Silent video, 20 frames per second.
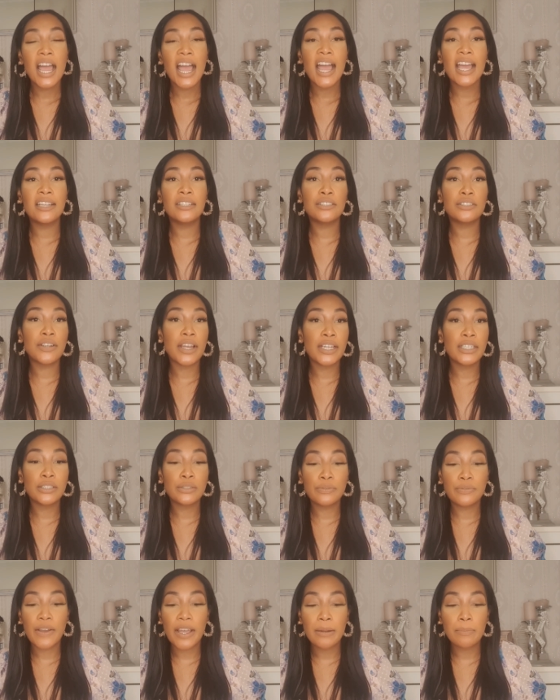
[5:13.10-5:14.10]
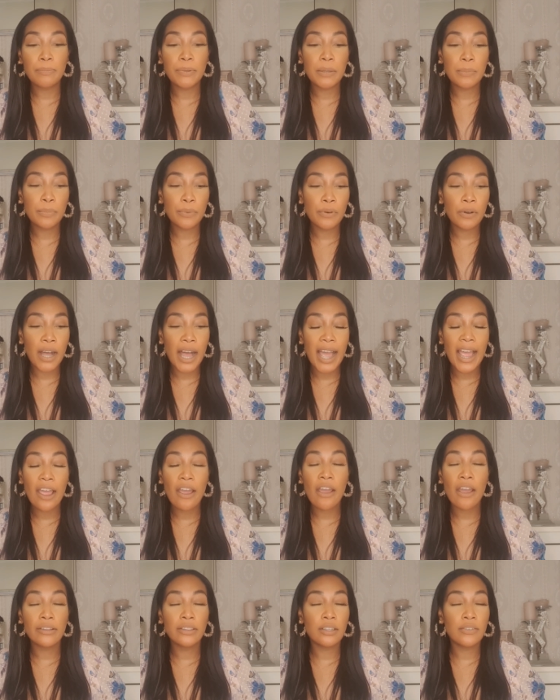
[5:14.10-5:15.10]
and trying to find people. I
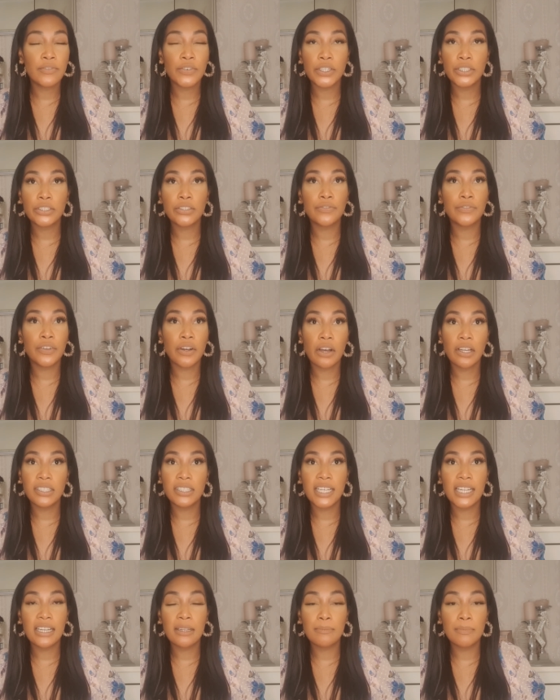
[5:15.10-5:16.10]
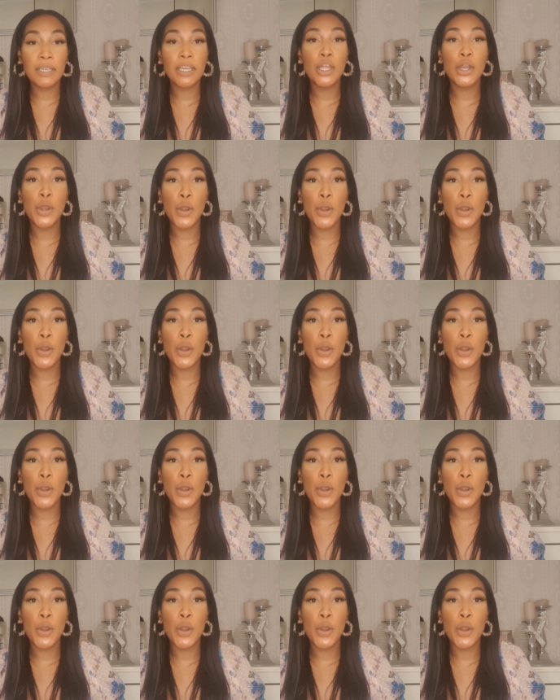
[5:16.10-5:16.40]
heard the voice of God telling me,